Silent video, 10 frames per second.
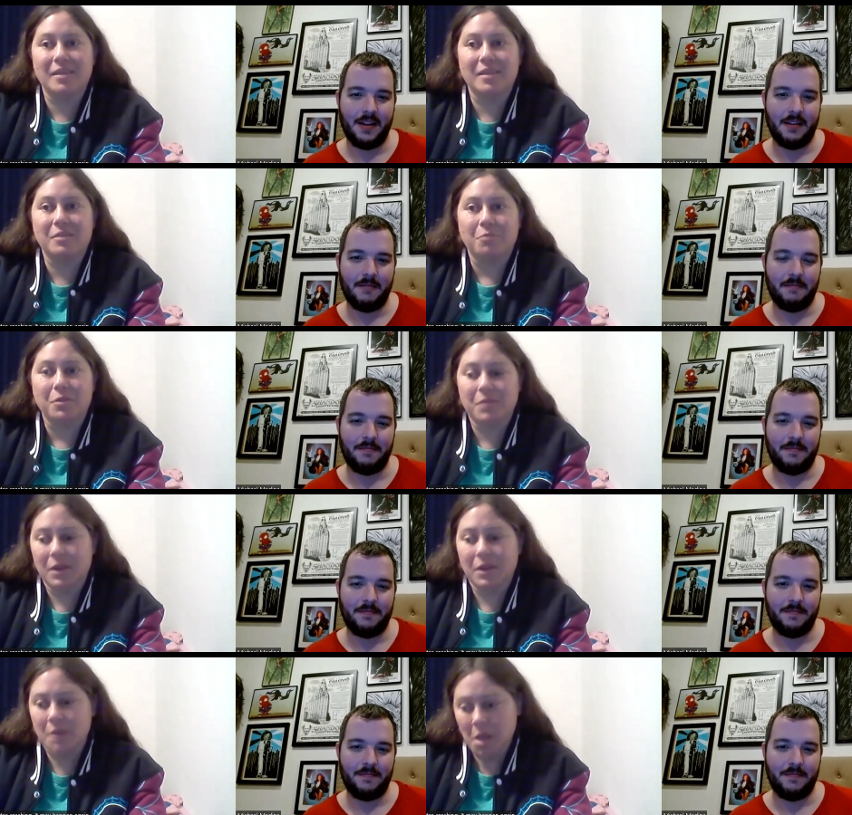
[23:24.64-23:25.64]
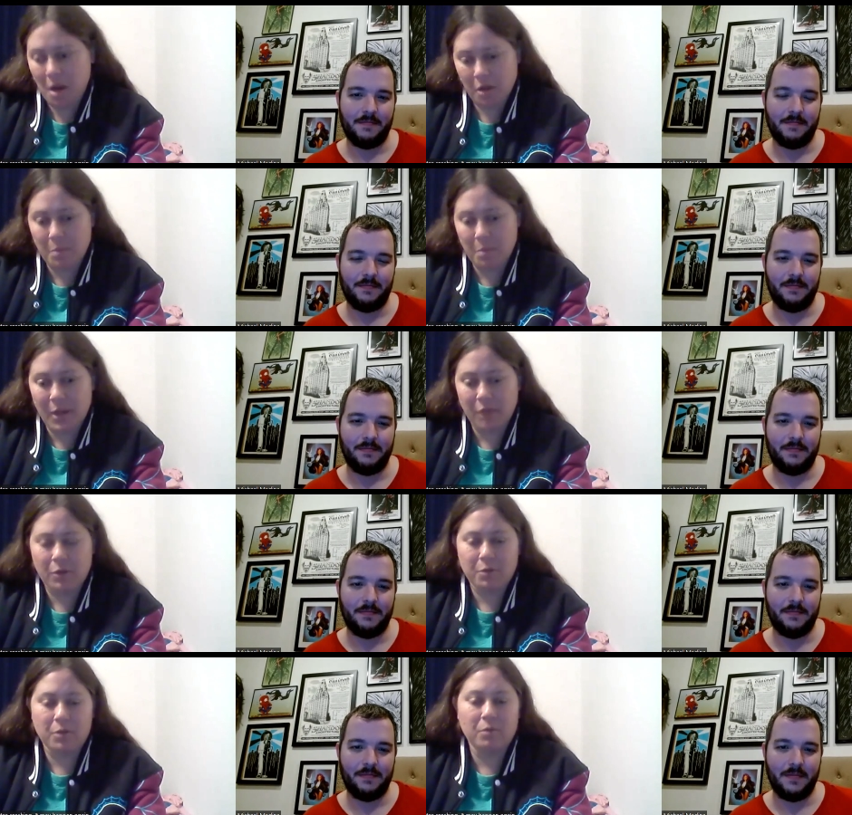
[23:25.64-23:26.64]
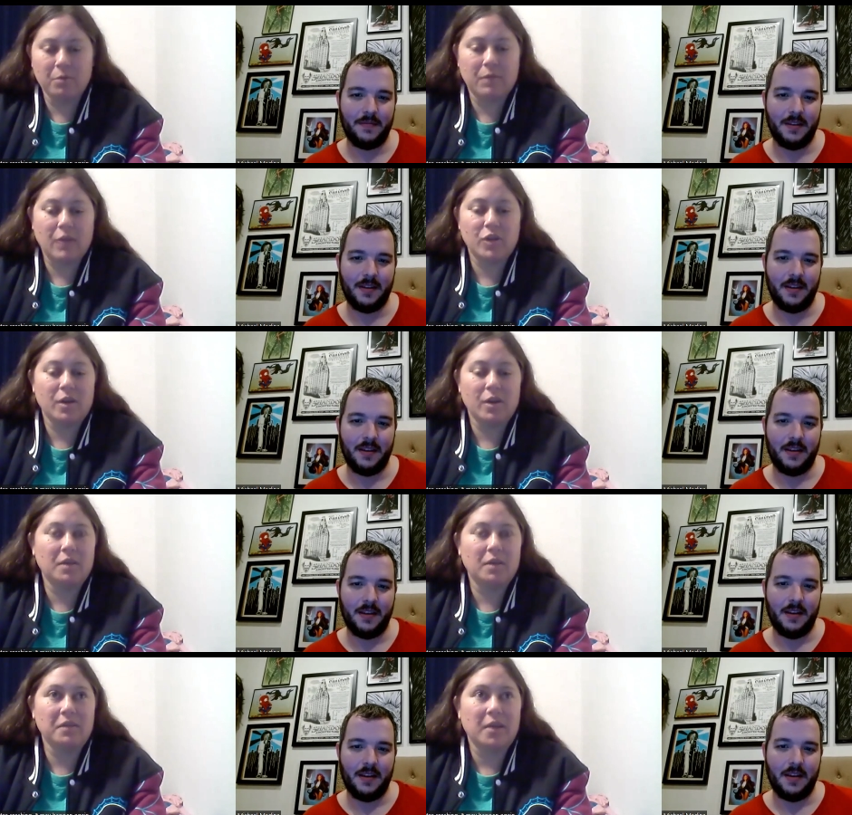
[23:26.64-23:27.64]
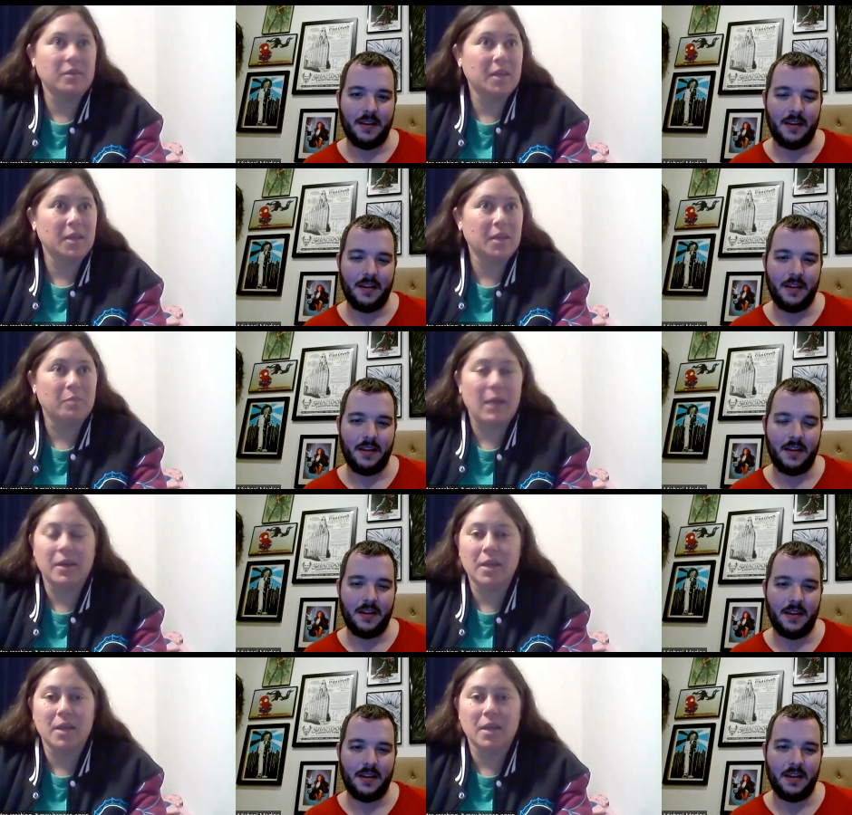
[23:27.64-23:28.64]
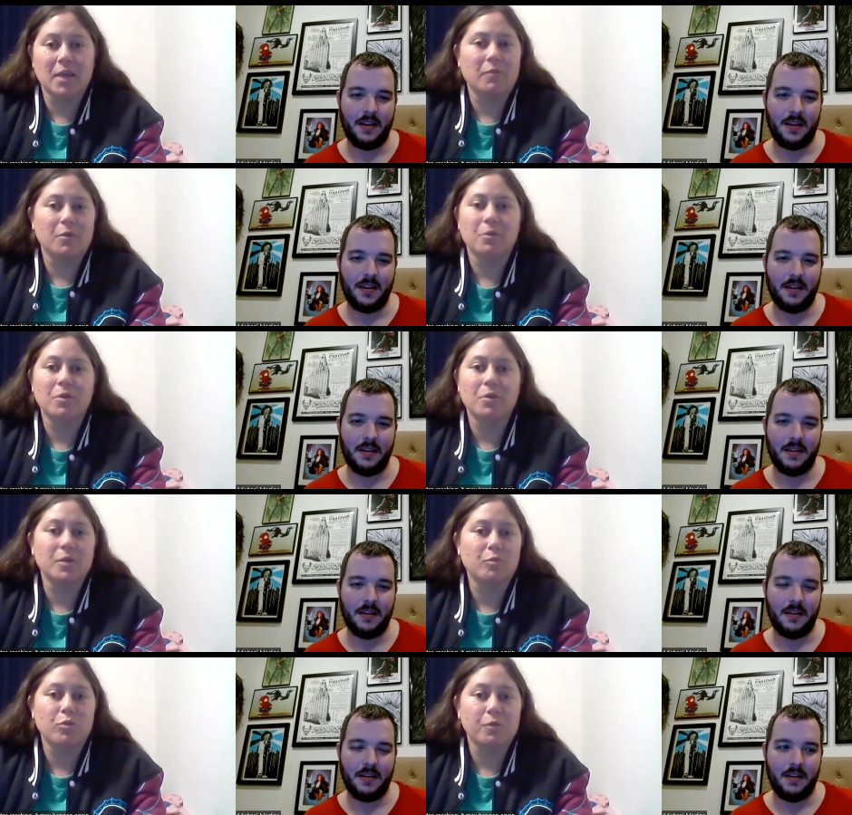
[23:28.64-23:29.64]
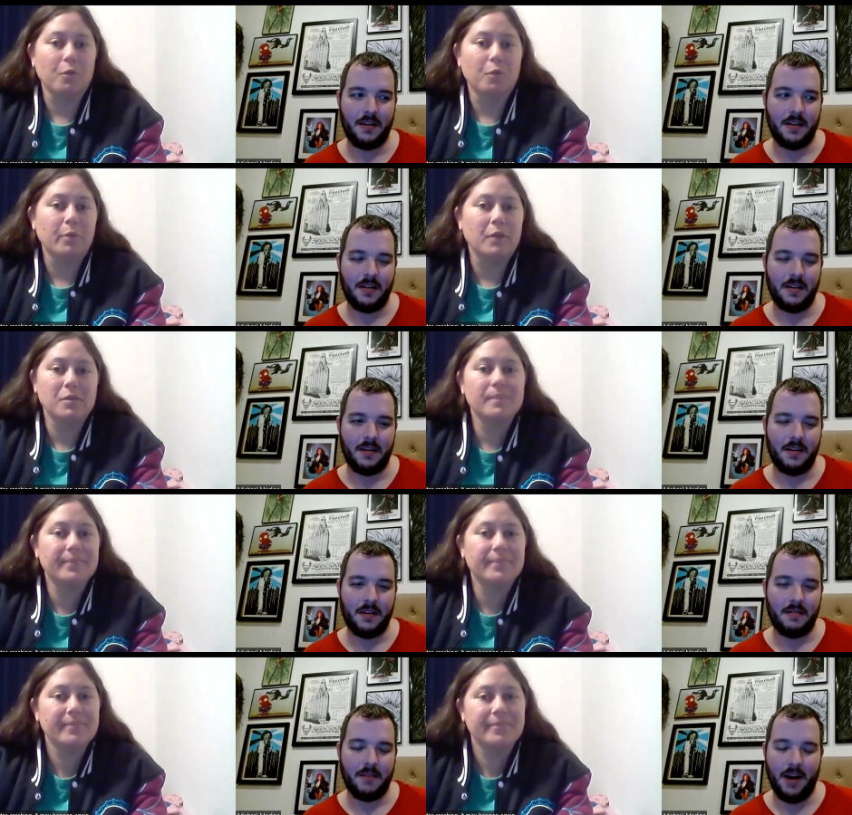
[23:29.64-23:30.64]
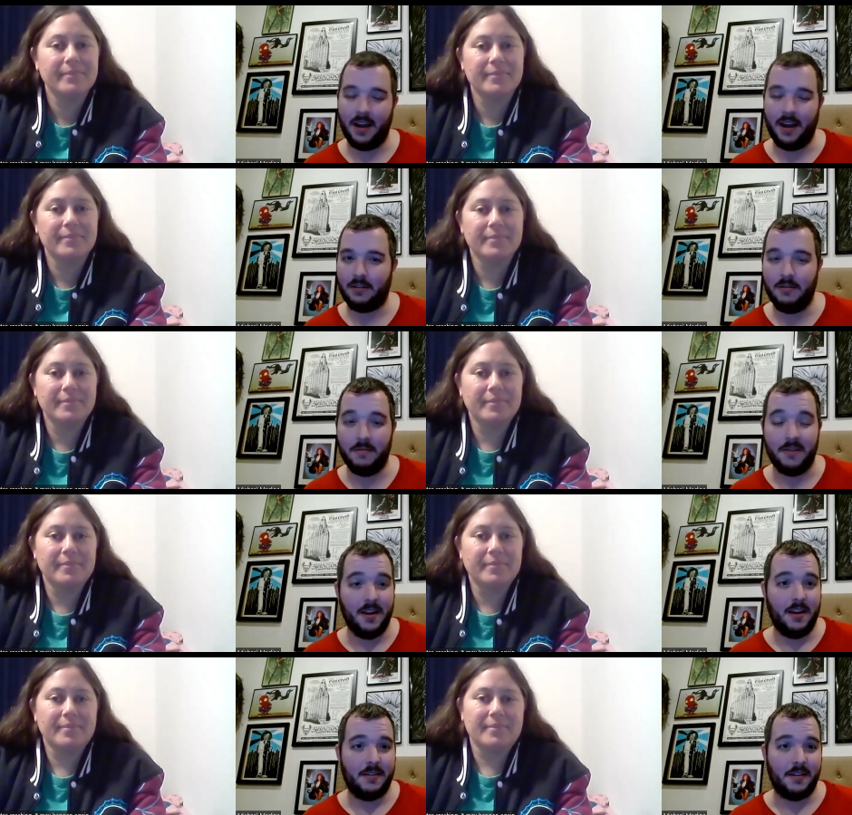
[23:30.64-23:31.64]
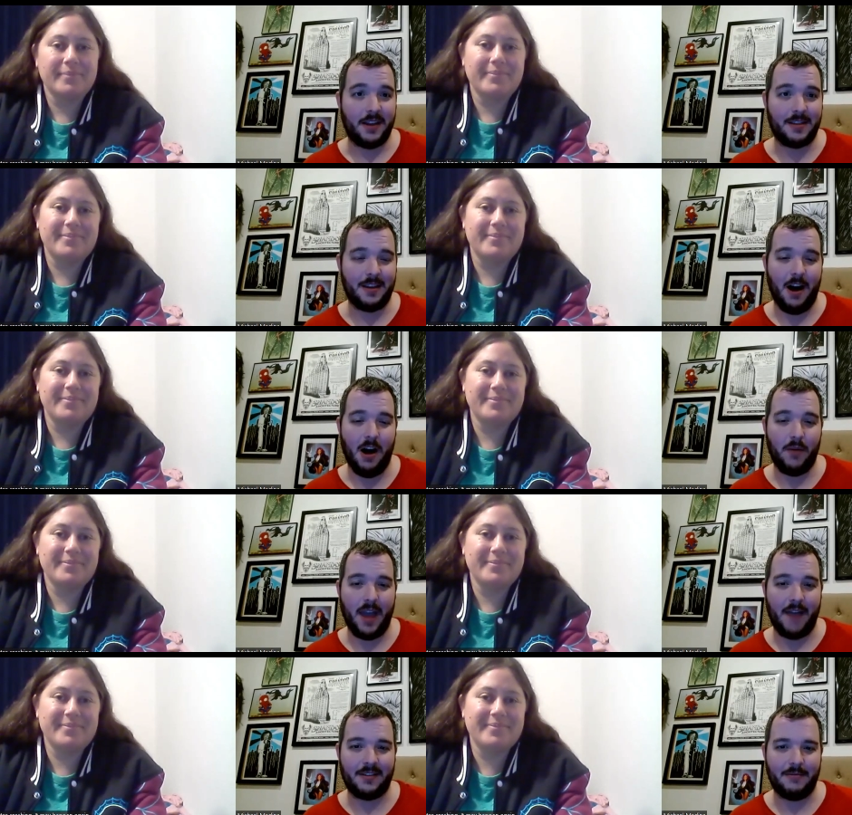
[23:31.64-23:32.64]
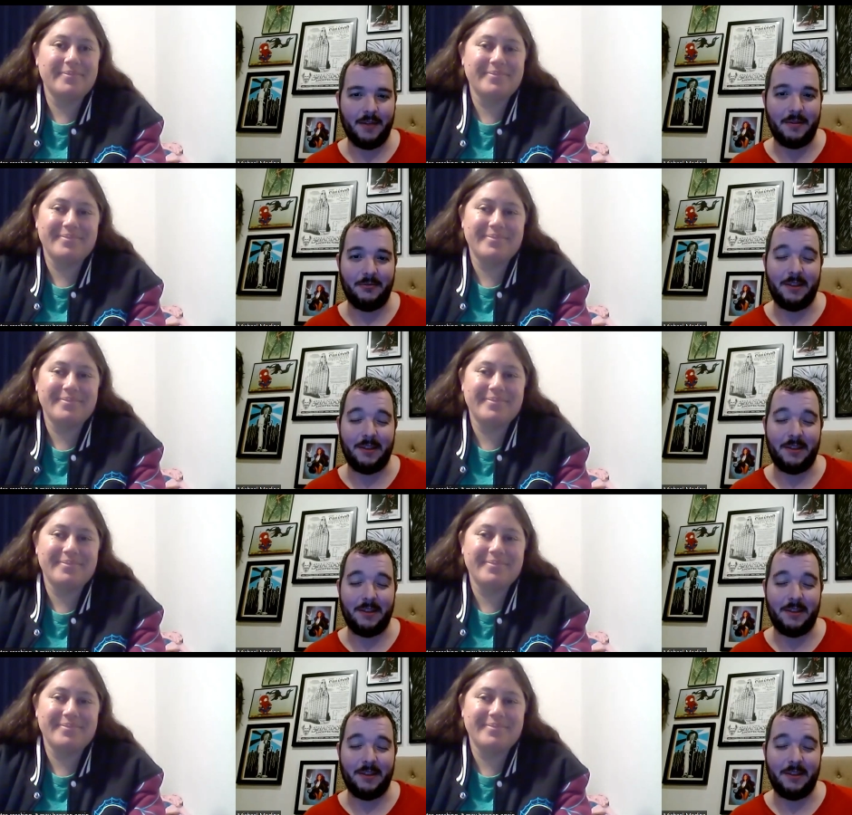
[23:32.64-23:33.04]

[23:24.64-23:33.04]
Speaker 1: it's worth the money, whether you catch it on discount day, matinee, or or, or full price.
Speaker 2: All right, cool. So I think it's all we have to. I mean,